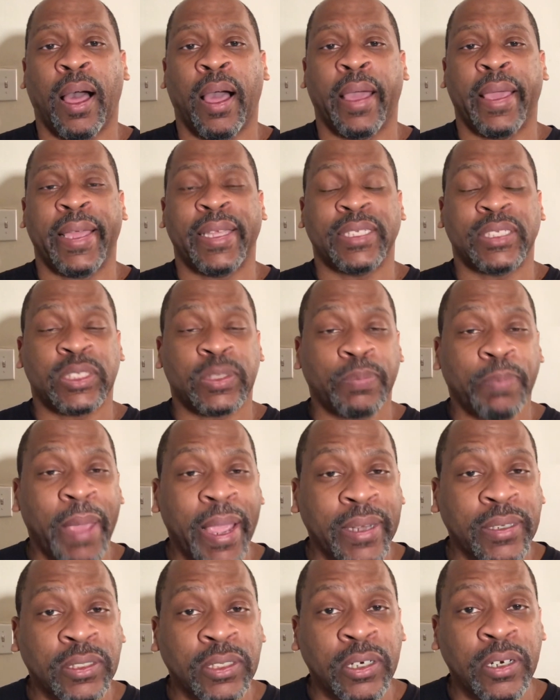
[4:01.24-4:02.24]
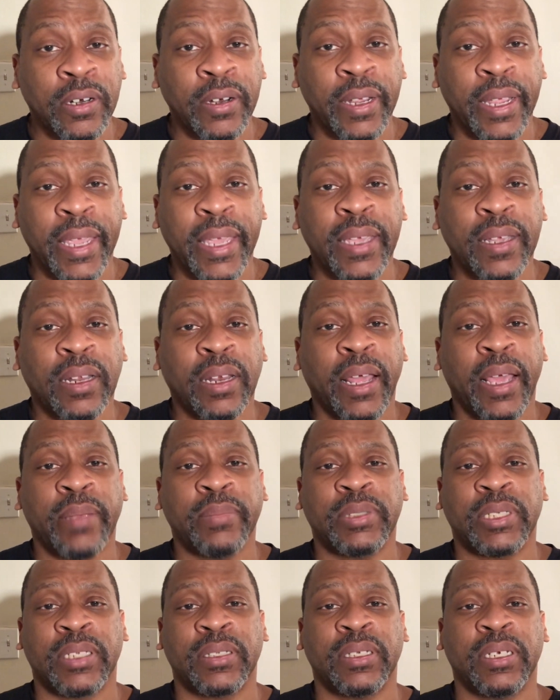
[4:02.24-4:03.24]
inspector. He
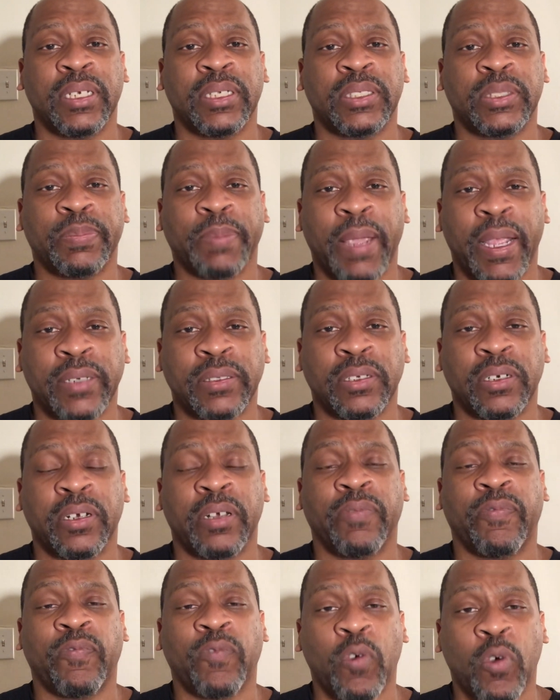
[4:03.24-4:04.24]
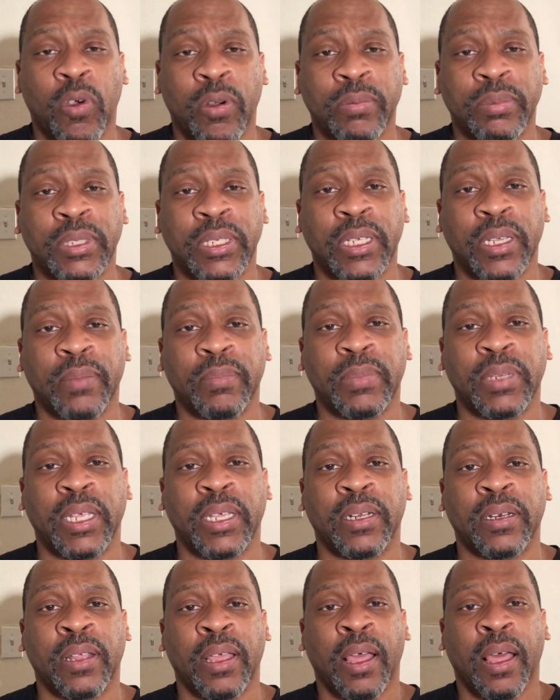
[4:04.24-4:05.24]
claims that the inspector informed him
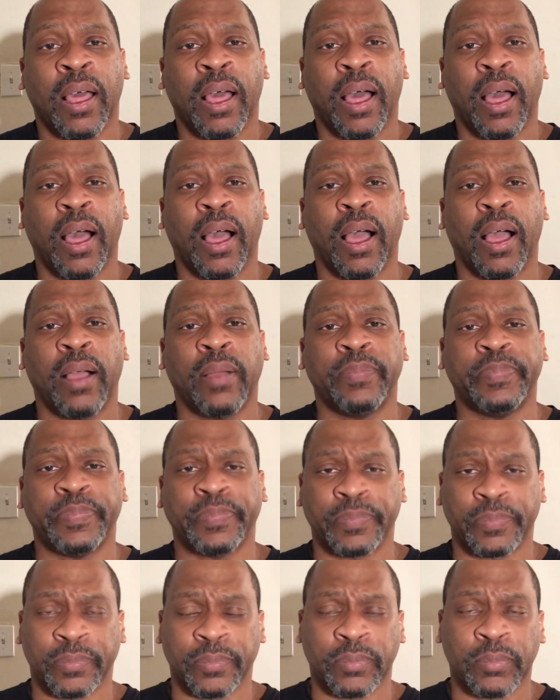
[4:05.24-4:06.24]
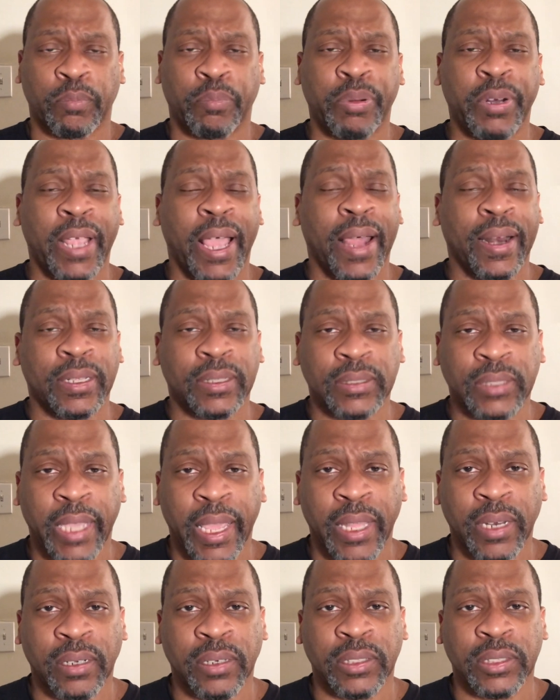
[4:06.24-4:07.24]
that Breonna
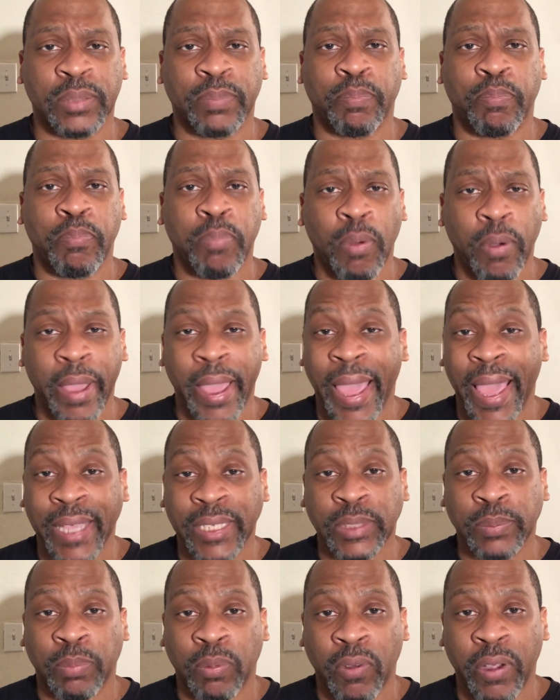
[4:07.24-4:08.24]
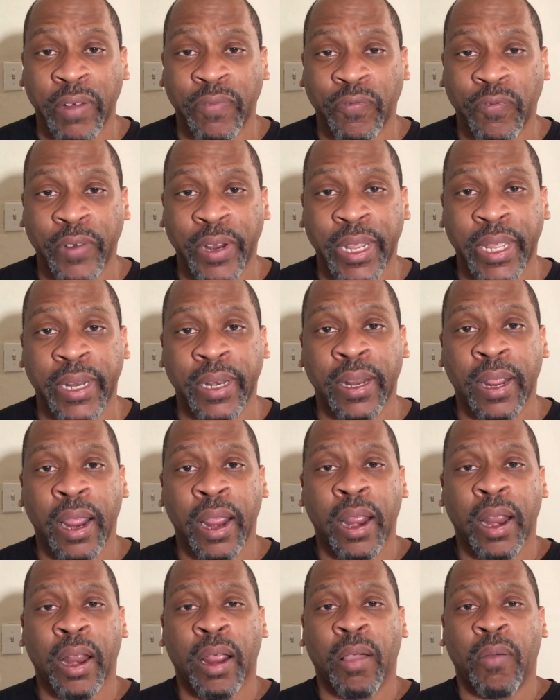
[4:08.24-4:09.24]
Taylor's ex-boyfriend
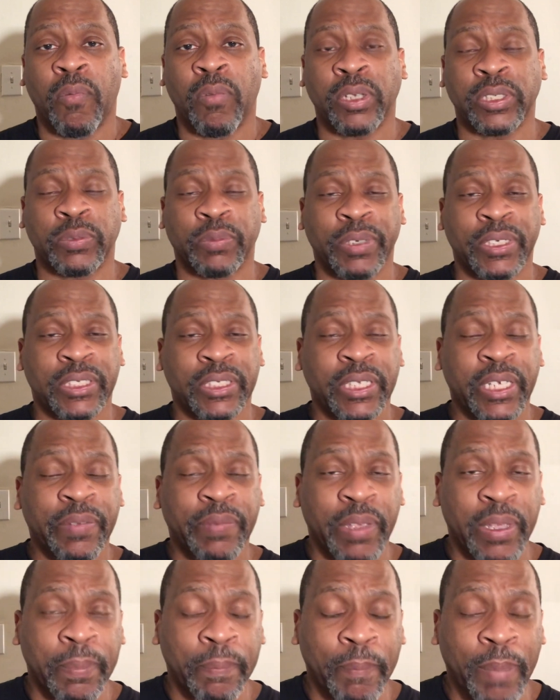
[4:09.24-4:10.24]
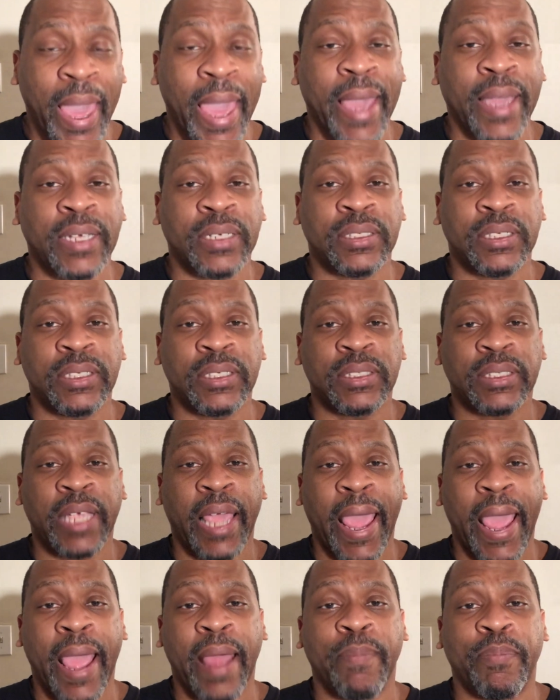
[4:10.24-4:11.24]
was receiving packages
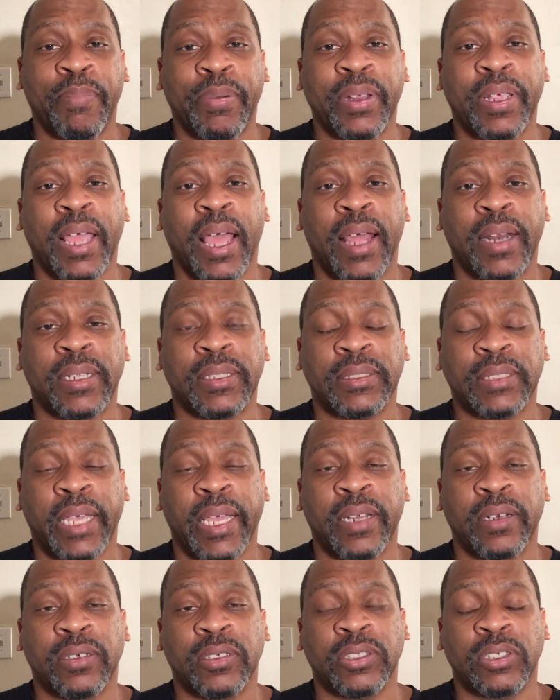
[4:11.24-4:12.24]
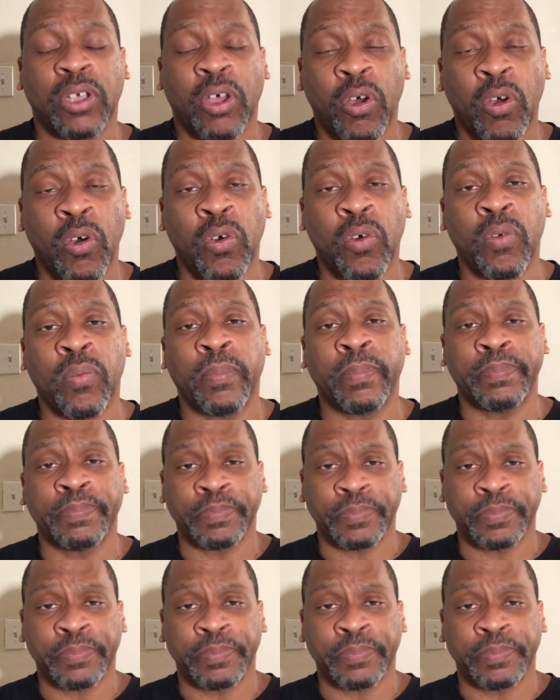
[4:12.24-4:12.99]
at Breonna Taylor's home.